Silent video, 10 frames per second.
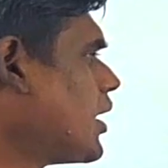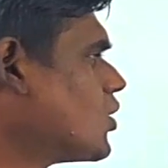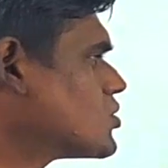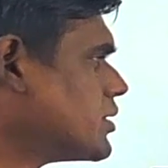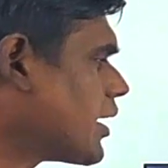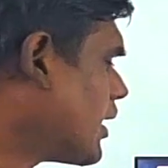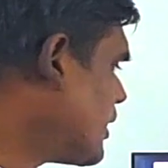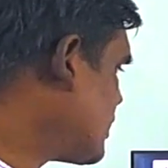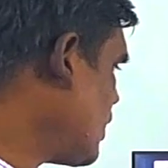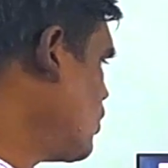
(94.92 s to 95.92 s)
induced in a
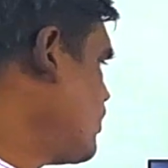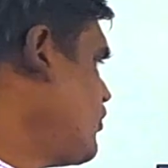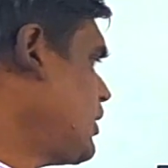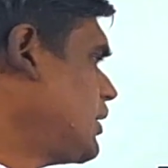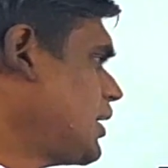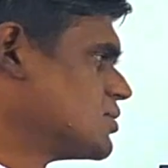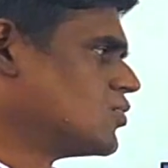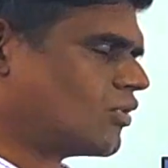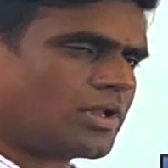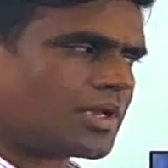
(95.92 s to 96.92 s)
conducting loop when it is
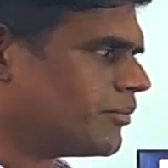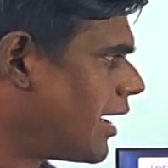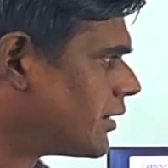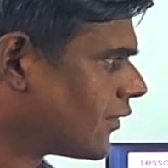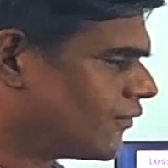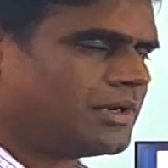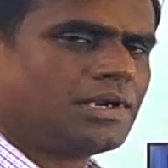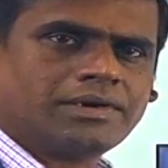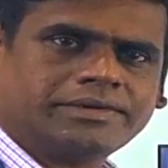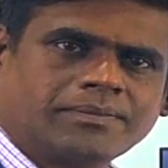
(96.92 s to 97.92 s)
moved in a magnetic field
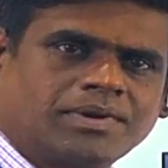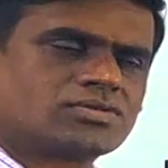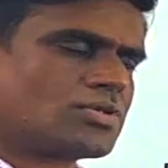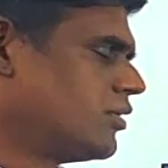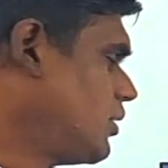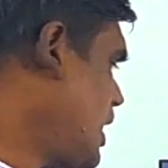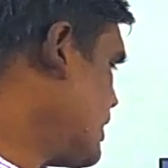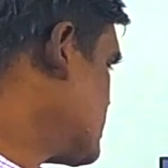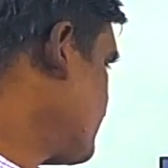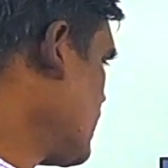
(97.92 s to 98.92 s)
depends on
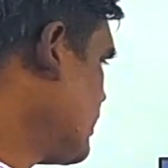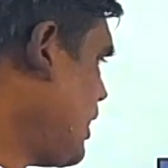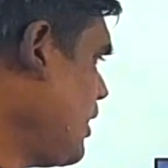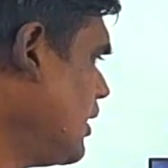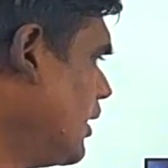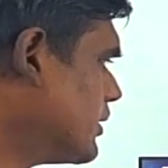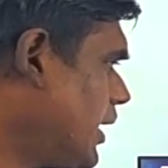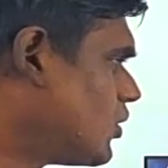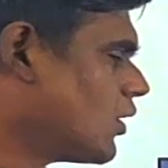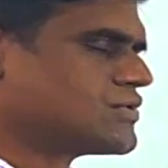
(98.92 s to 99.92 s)
dash. A.
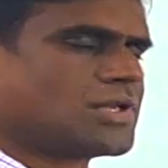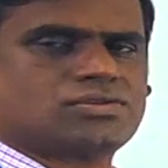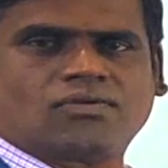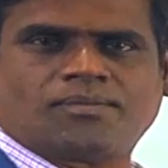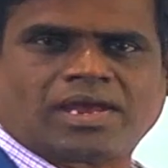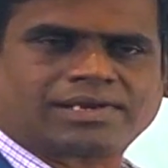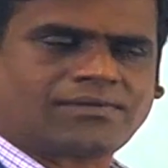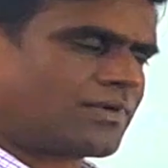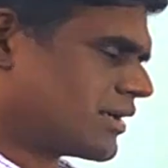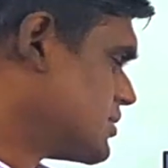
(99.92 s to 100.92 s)
Rate of change of magnetic
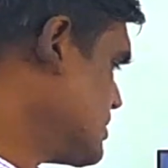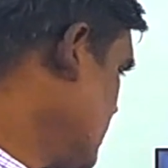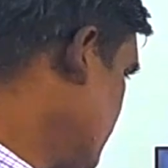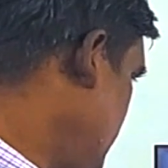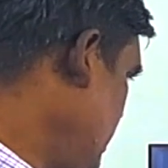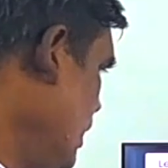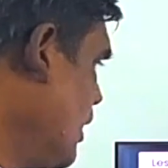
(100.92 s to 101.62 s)
flux. B.